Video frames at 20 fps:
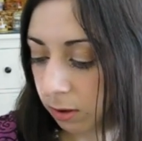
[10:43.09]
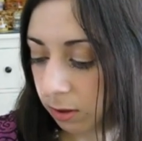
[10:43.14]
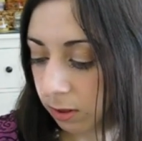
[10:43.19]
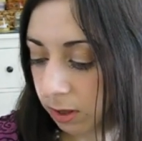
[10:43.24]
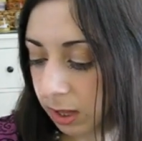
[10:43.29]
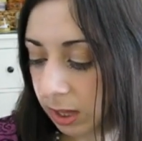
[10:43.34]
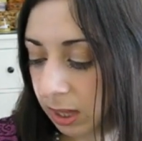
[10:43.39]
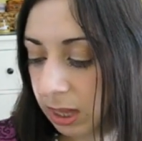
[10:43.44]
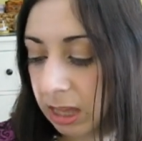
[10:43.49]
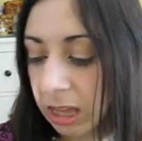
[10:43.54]

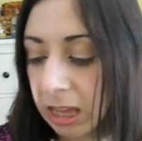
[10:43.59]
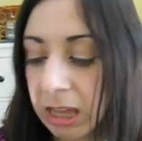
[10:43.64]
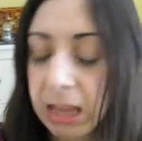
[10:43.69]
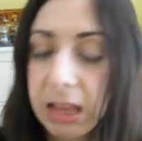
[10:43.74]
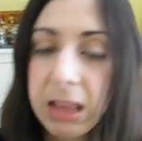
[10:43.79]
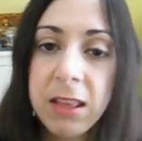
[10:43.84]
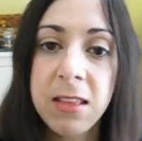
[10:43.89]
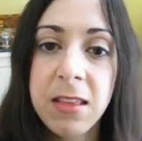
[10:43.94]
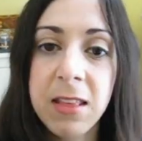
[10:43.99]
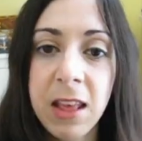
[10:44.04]

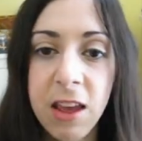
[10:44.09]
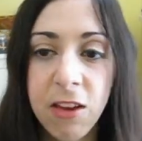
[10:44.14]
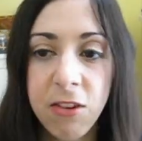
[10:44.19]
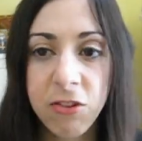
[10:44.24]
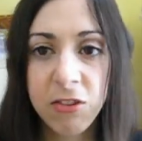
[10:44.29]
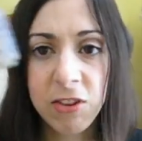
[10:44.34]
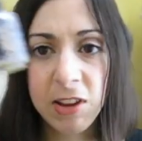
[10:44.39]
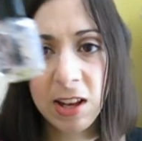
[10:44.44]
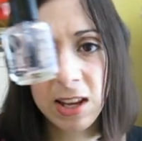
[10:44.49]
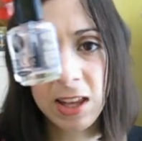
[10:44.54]
the
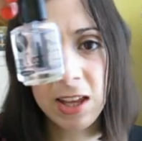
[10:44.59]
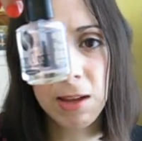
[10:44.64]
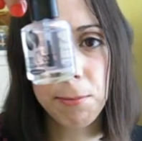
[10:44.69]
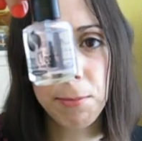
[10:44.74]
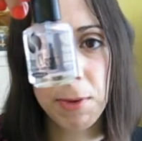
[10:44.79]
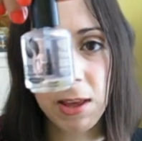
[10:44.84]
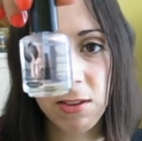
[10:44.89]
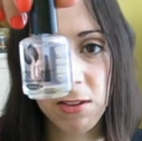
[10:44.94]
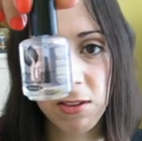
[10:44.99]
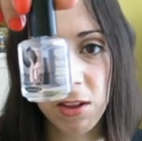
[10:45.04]
Seche Clear
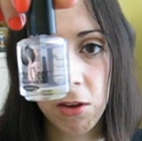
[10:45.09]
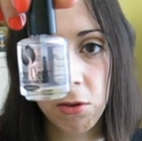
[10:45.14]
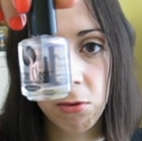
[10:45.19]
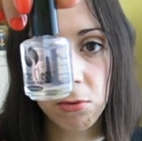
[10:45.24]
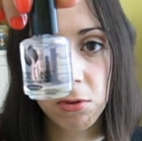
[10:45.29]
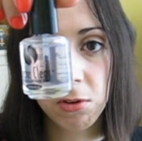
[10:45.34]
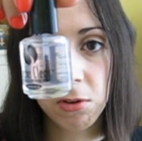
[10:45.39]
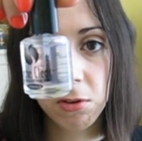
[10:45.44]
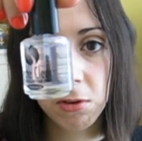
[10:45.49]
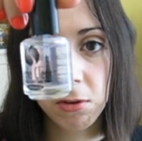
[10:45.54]
base
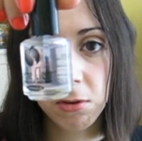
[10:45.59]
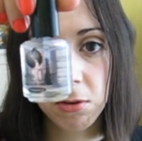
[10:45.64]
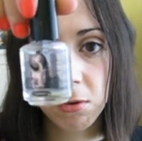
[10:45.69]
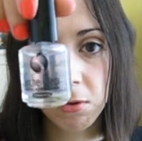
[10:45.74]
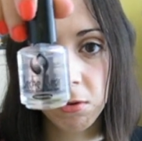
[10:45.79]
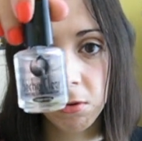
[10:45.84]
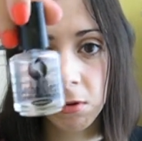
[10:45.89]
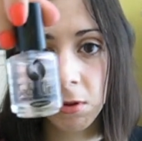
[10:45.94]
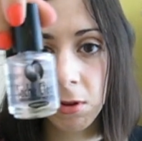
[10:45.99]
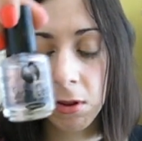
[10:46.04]
coat.
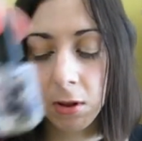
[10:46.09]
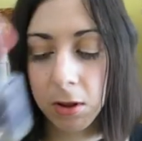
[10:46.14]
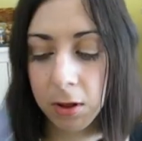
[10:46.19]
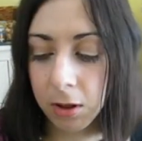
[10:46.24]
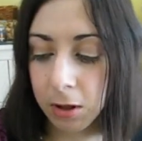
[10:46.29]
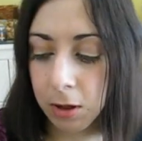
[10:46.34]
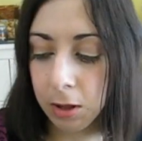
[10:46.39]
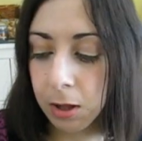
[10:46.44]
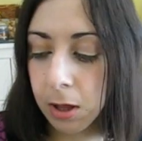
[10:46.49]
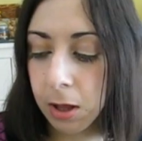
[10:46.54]

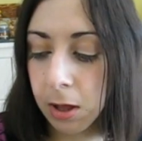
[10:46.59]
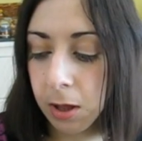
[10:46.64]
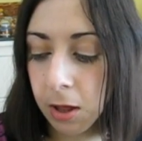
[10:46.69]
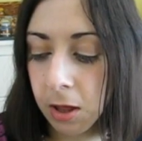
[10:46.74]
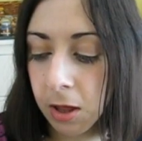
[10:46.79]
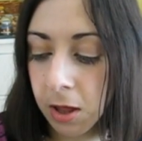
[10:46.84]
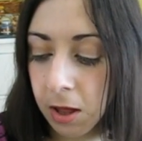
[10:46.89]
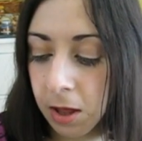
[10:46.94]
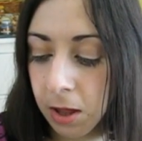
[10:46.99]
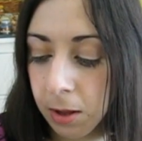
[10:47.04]

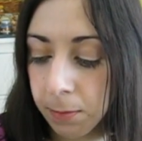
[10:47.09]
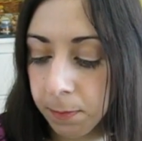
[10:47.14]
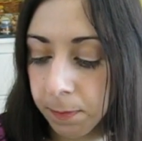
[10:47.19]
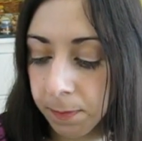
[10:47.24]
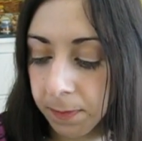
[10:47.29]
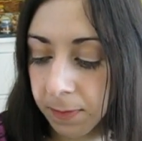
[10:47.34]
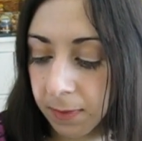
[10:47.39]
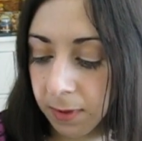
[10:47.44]
But